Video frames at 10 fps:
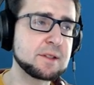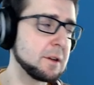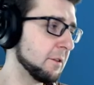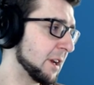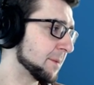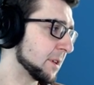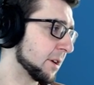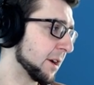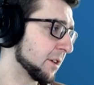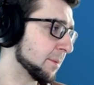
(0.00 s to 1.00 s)
still overlaps our
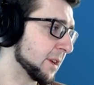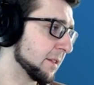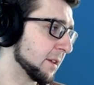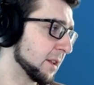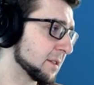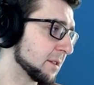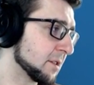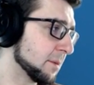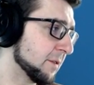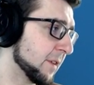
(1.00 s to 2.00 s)
character, but I think that's that's
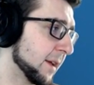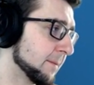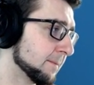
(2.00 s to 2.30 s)
gonna be fine.